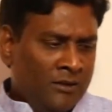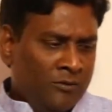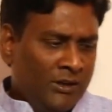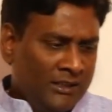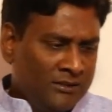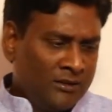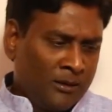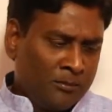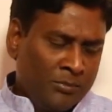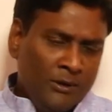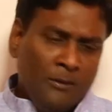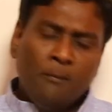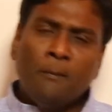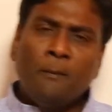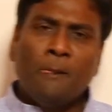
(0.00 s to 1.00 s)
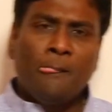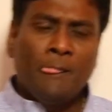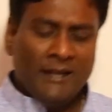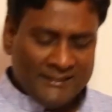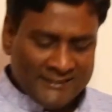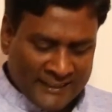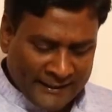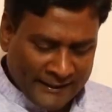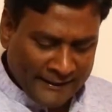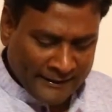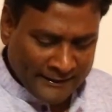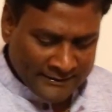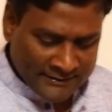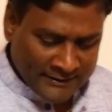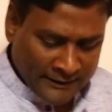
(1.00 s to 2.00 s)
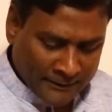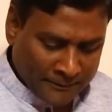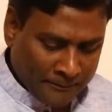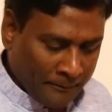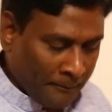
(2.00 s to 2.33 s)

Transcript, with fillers: for example, a generator is there.